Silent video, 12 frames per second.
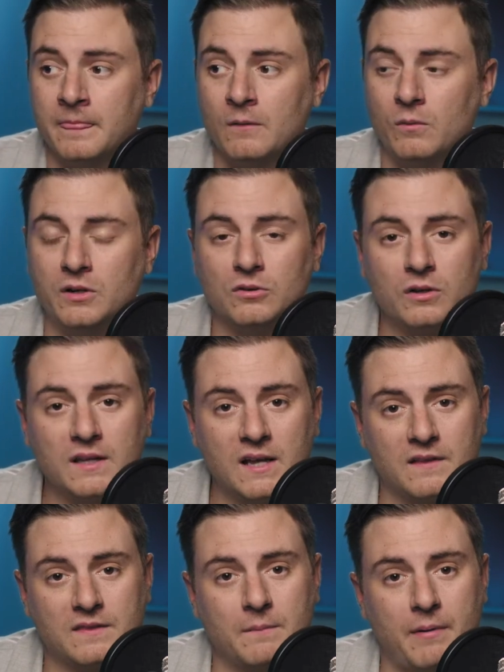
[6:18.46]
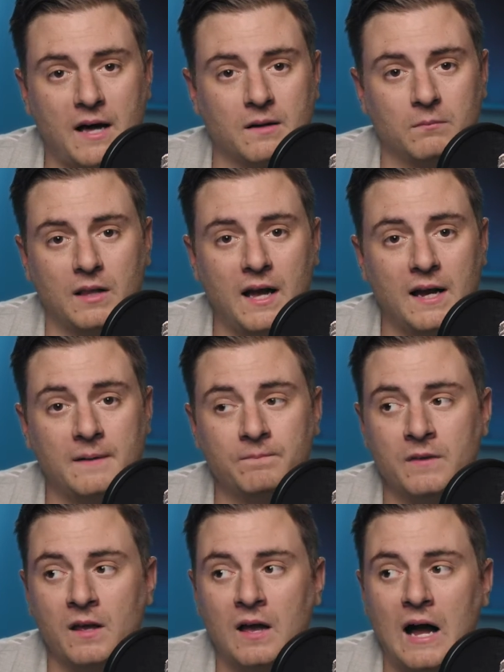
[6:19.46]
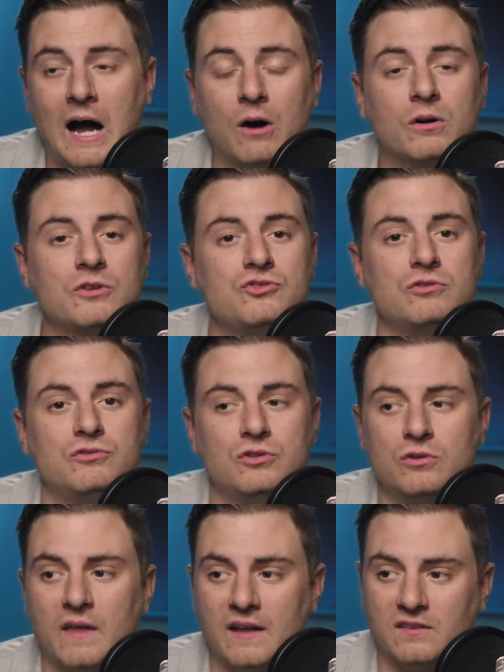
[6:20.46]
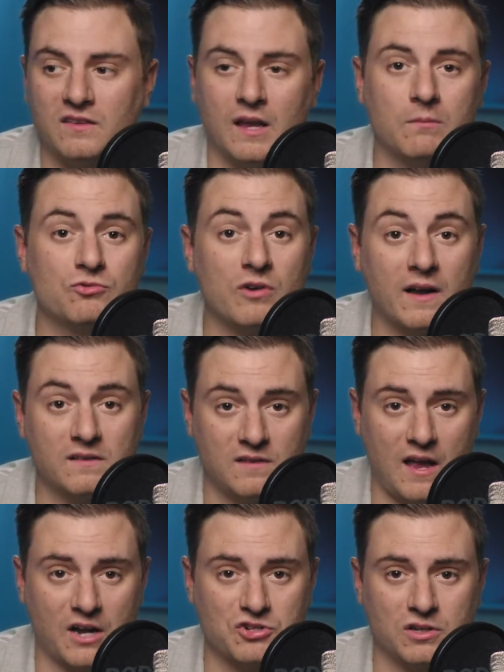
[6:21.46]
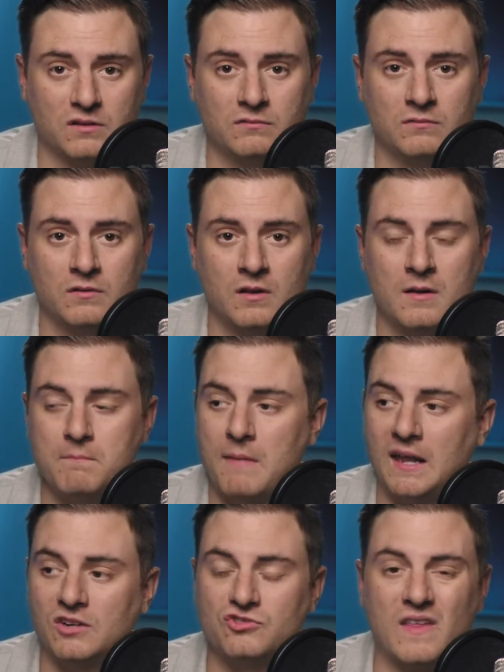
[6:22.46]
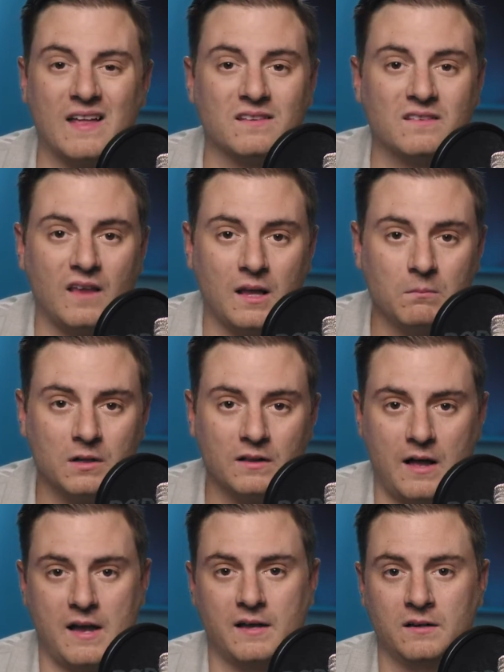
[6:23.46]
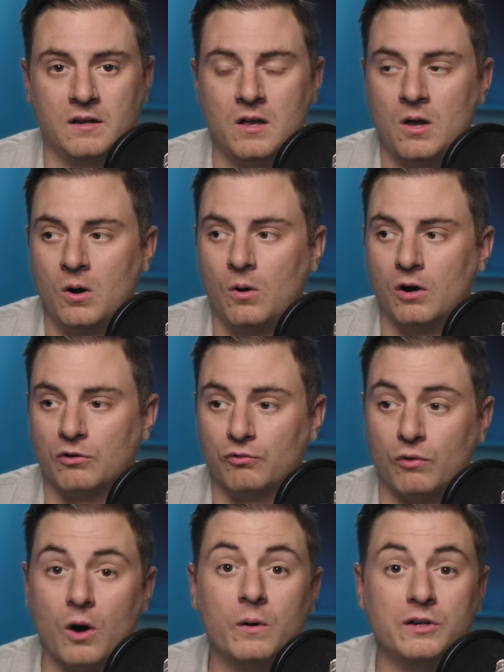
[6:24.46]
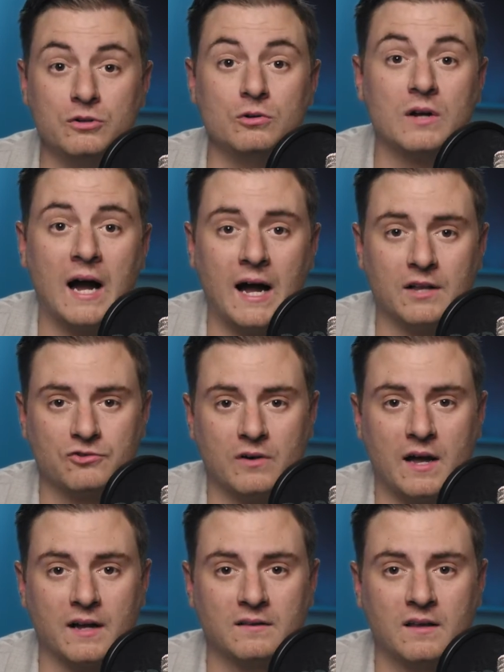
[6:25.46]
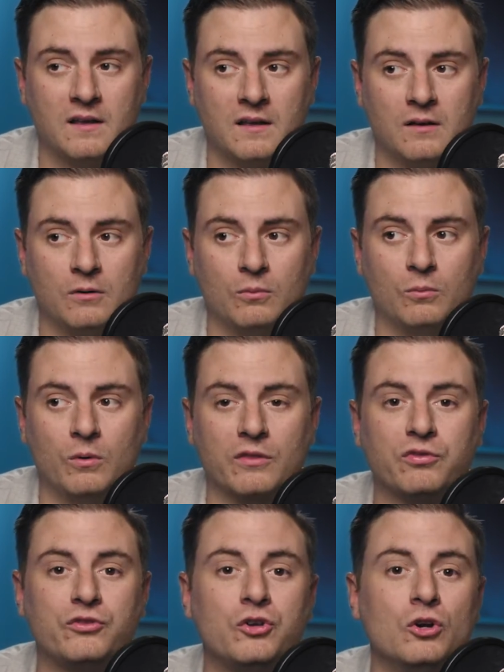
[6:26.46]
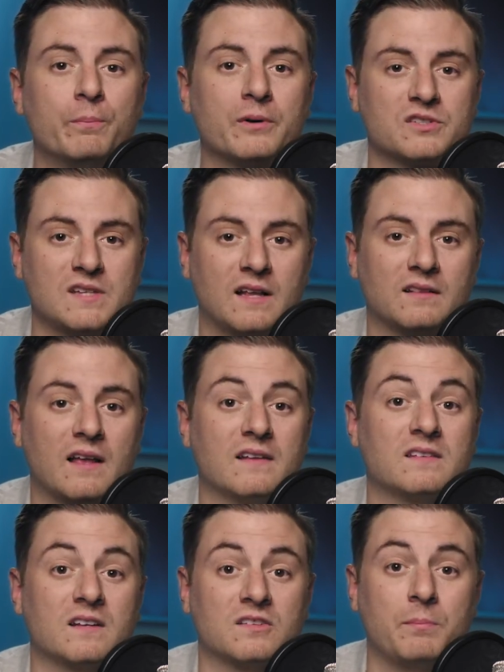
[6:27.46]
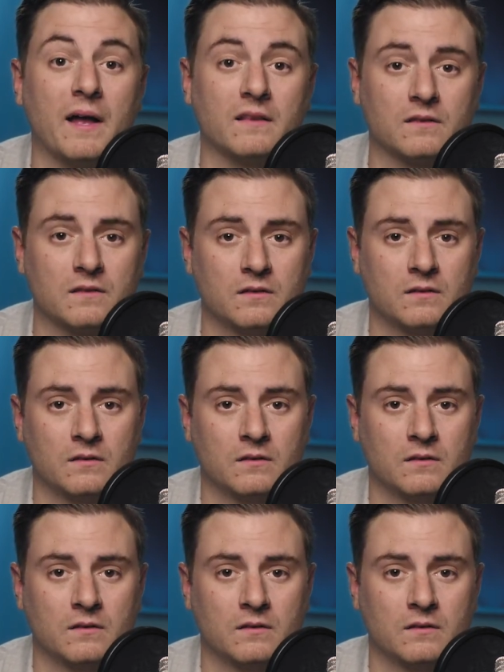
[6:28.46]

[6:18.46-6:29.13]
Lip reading: When you're looking at the bottom line, how could you do that same transaction, manage that same client, or grow a new contract with 2% less expense?